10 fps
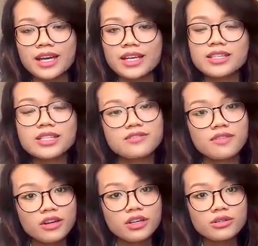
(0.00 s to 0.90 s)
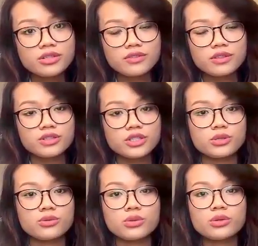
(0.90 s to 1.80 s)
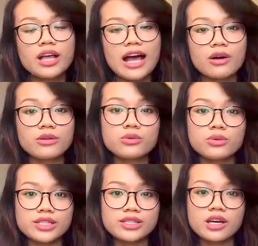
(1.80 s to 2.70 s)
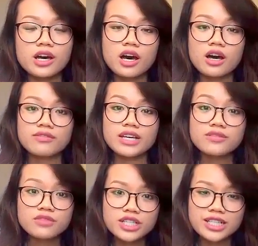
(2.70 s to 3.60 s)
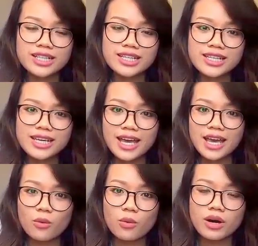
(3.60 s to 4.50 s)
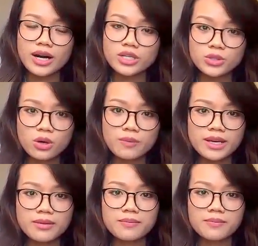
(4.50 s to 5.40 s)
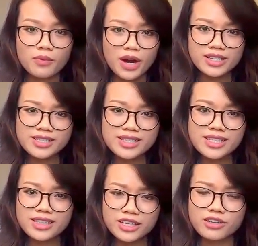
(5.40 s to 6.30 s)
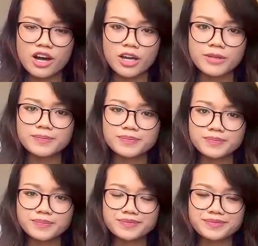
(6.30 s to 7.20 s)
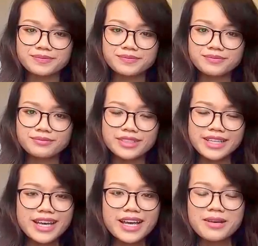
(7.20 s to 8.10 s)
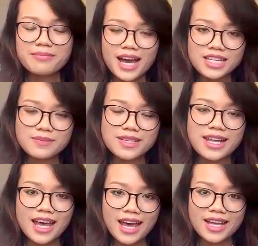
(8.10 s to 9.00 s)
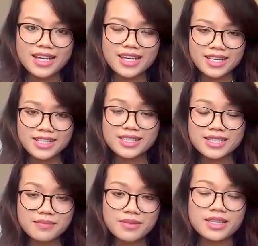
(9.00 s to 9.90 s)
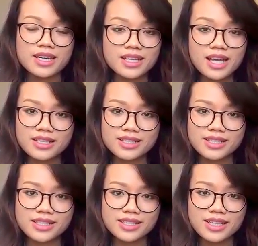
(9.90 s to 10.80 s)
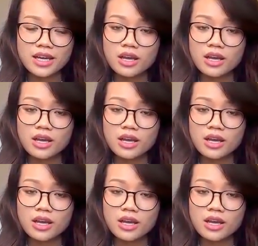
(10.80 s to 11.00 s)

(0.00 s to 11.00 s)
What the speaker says: This is very useful to rule out the risk of infertility or ectopic pregnancy later on. My husband had his semen analysis